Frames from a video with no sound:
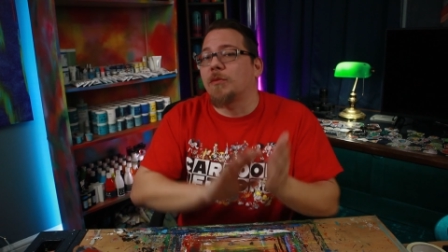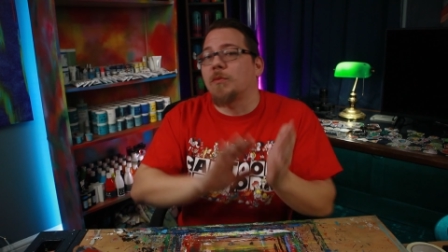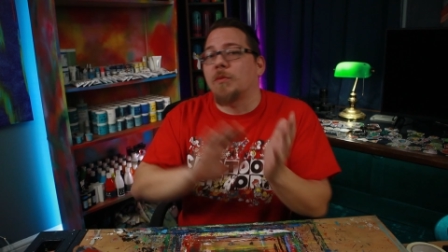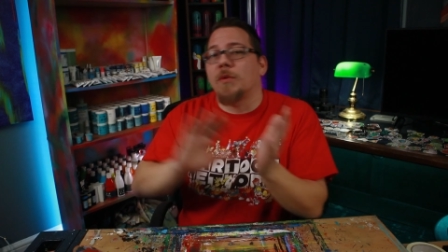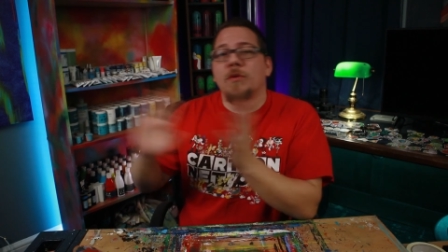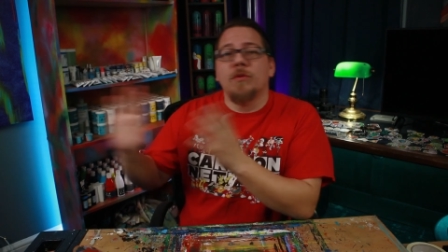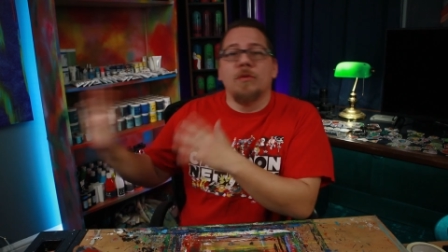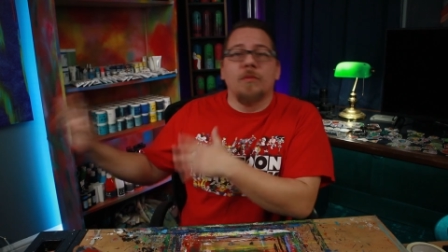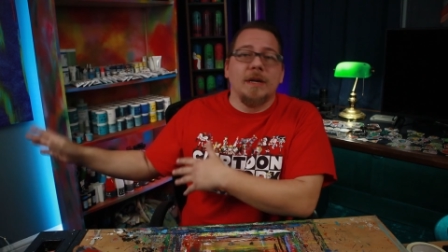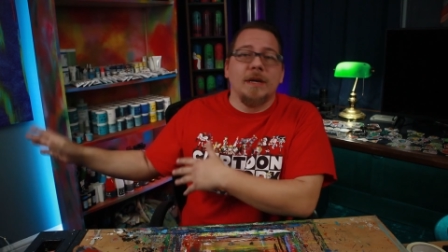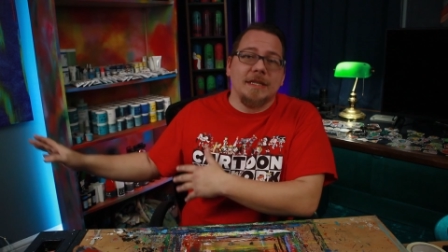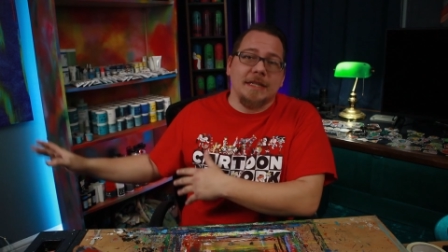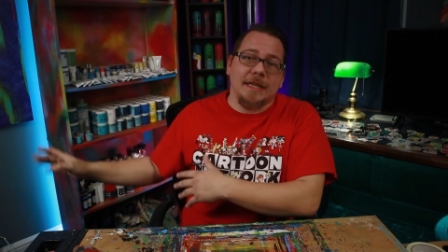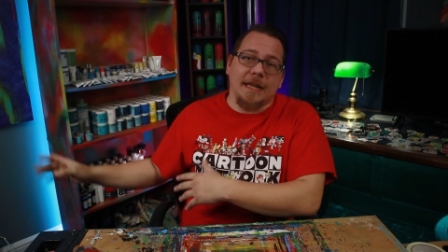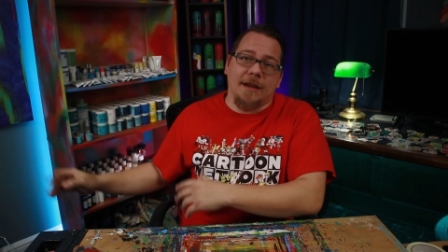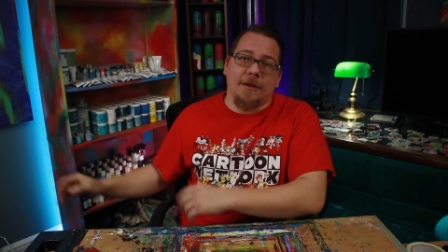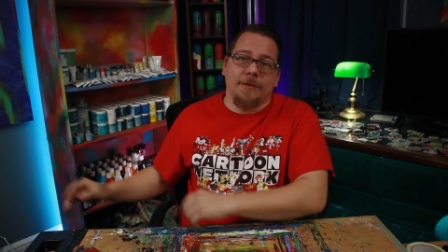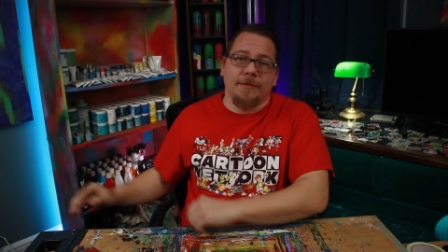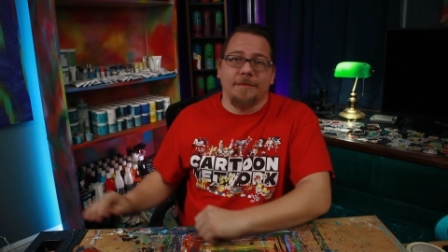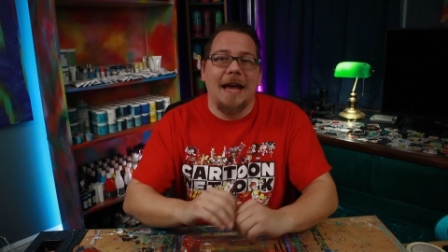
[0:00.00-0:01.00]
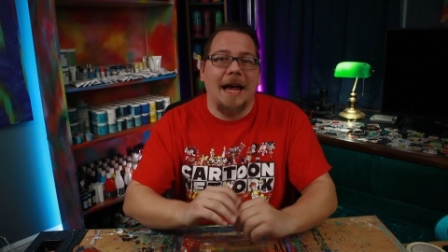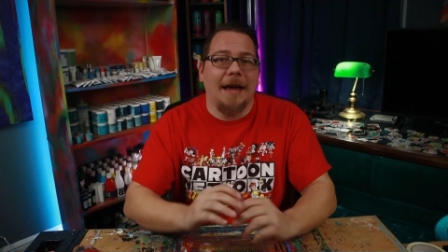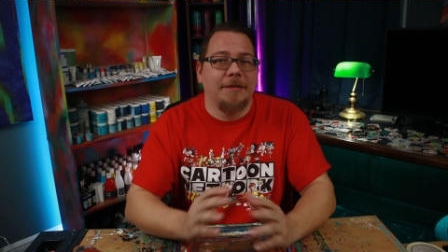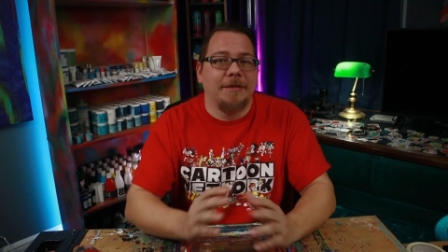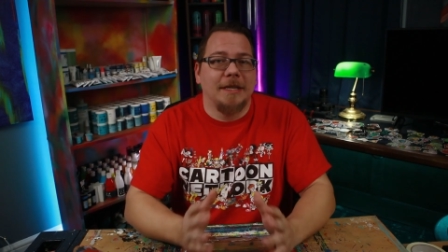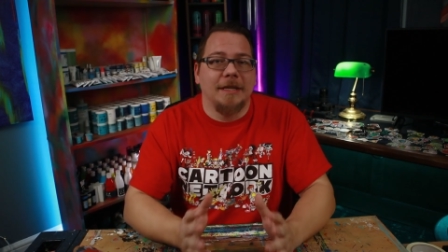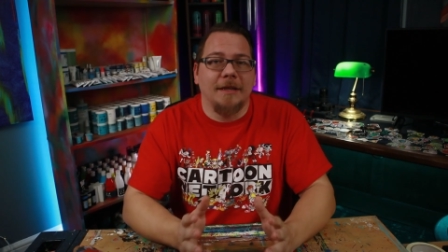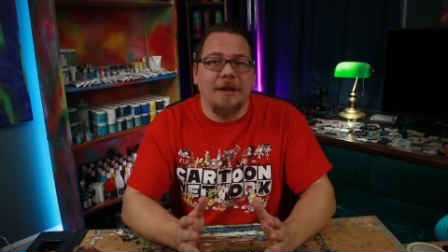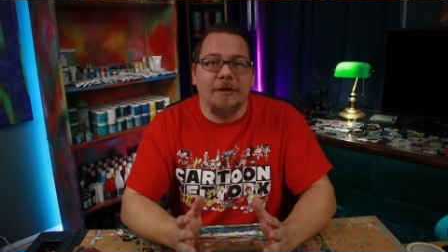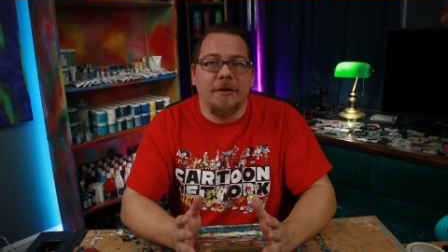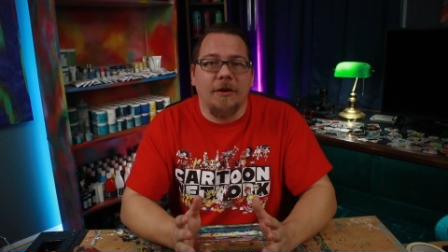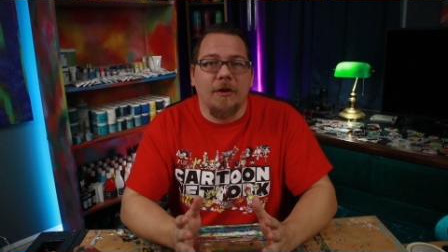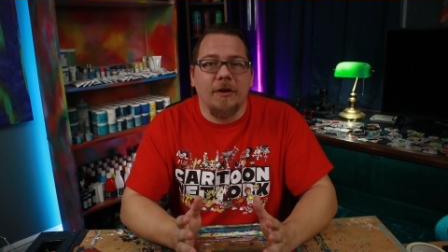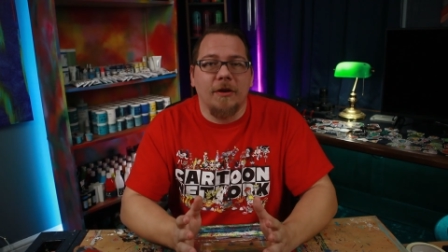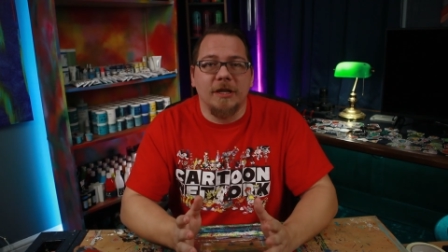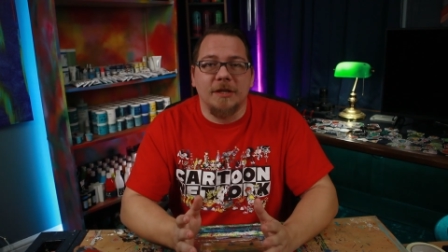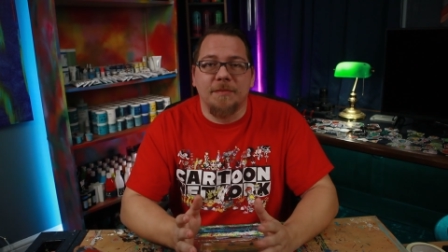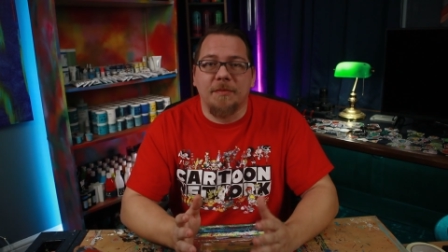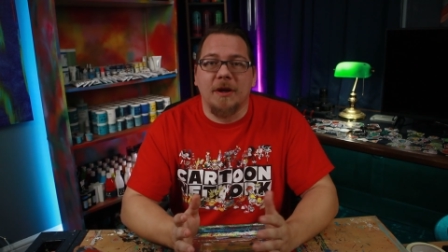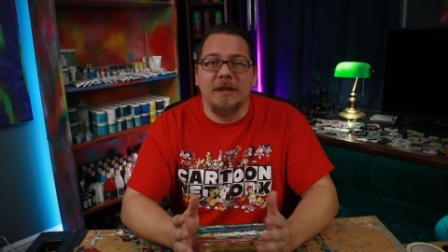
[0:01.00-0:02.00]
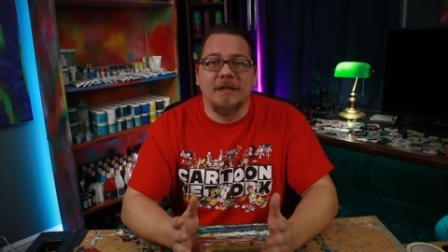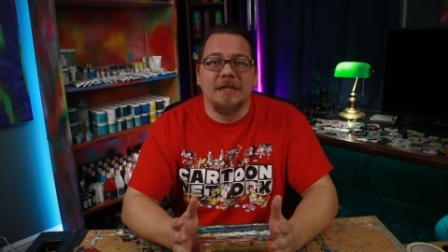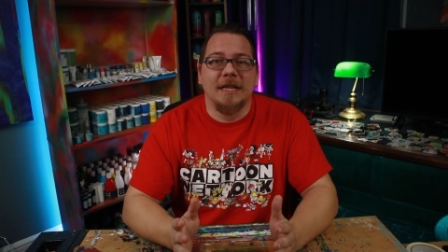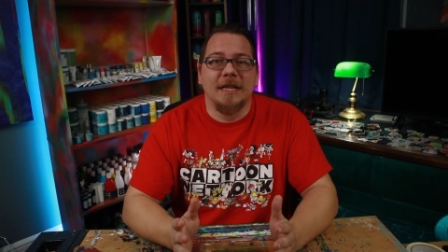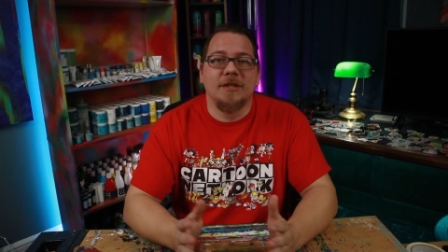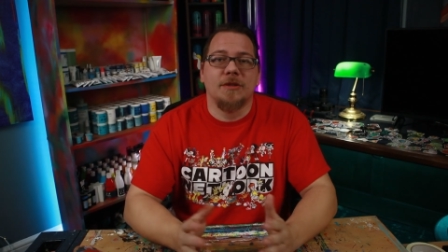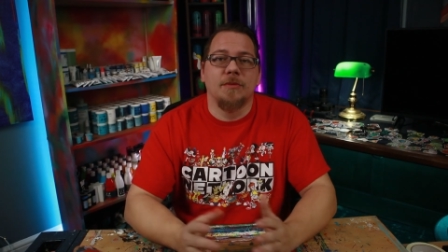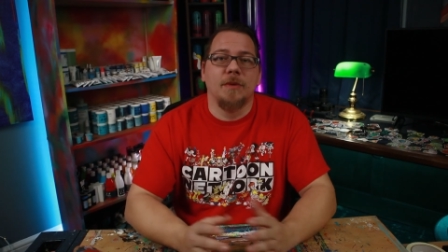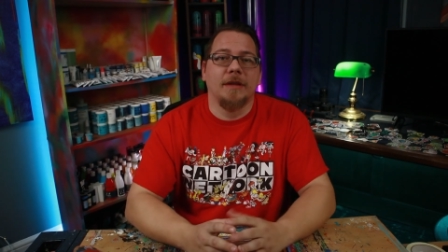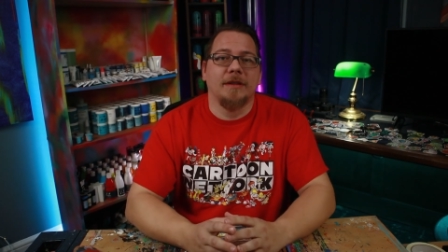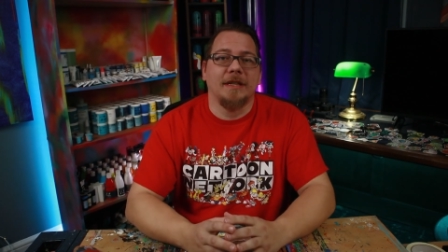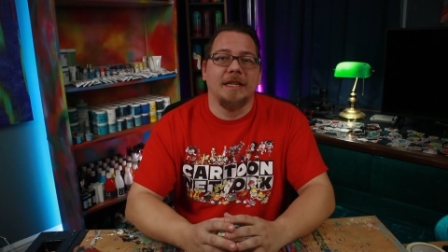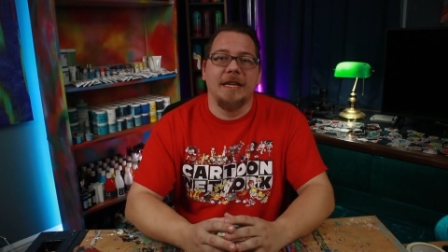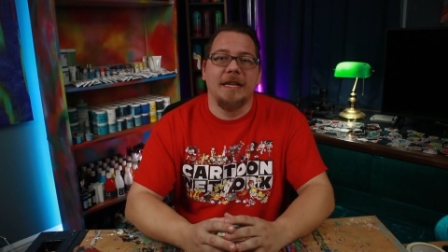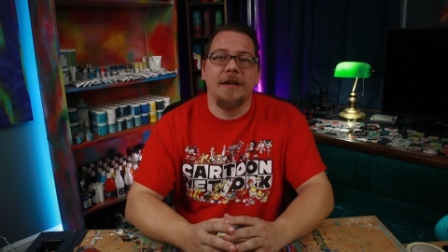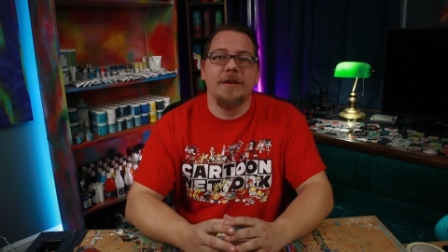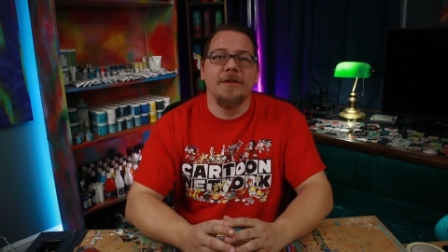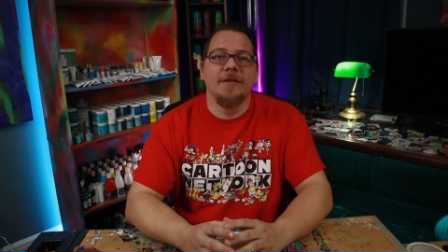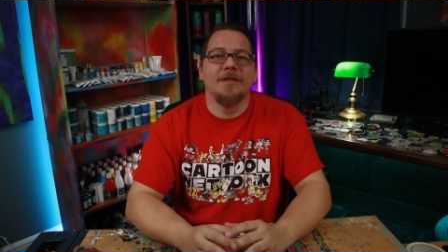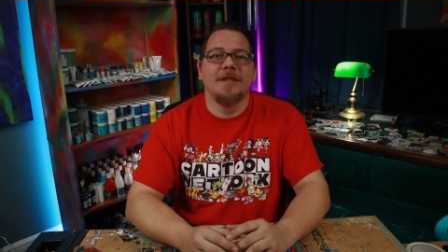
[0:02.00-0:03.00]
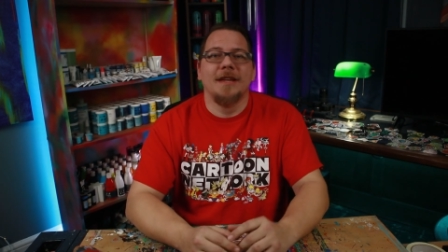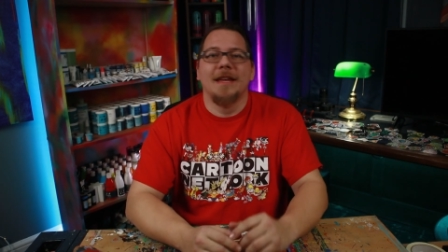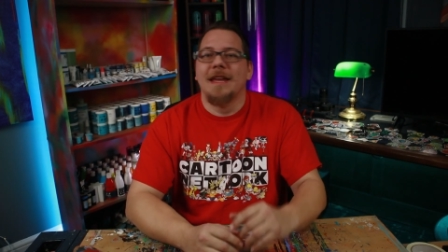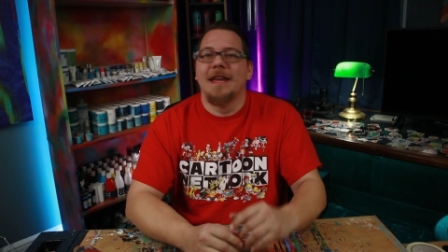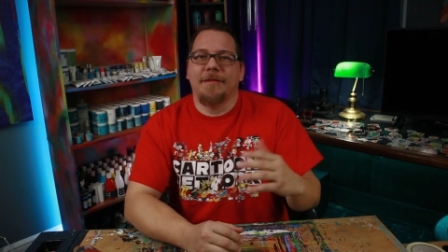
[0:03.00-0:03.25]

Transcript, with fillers: throw the rest out. I've seen other artists process throughout the years.